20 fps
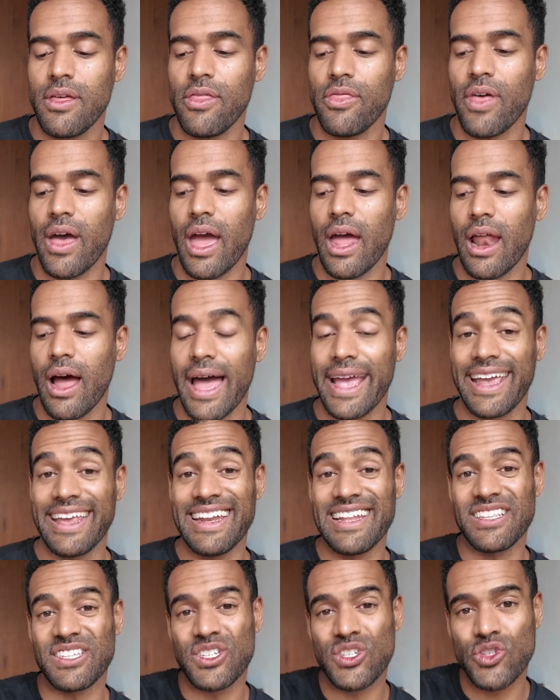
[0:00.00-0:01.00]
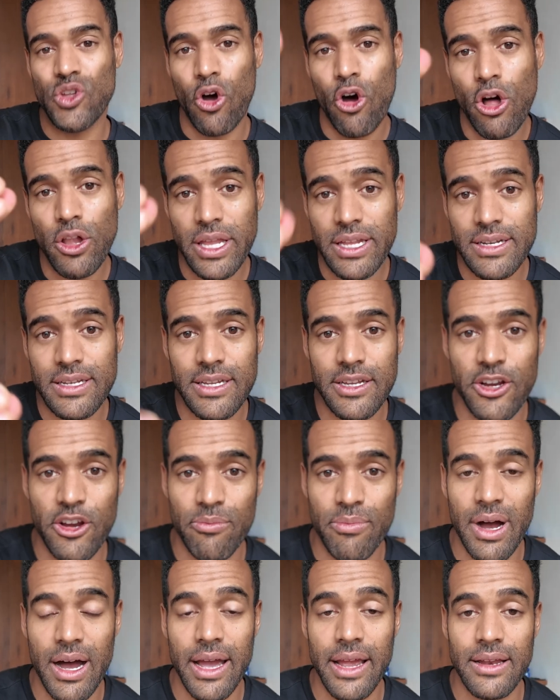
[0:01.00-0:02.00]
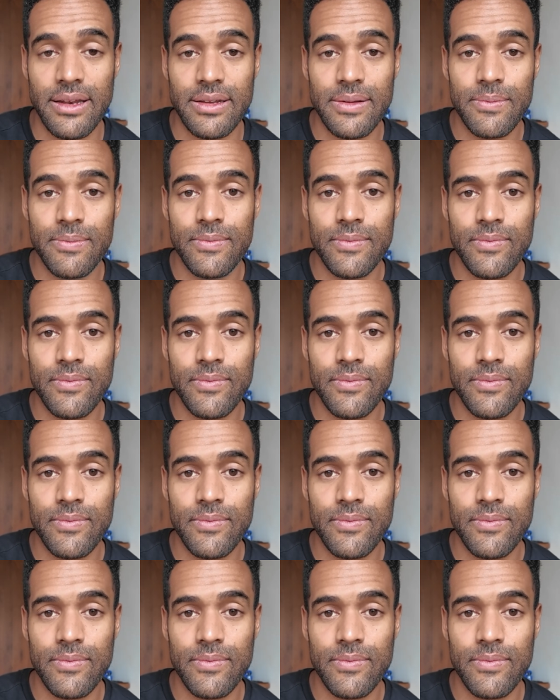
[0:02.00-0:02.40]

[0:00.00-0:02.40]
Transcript: that I can install into your mind.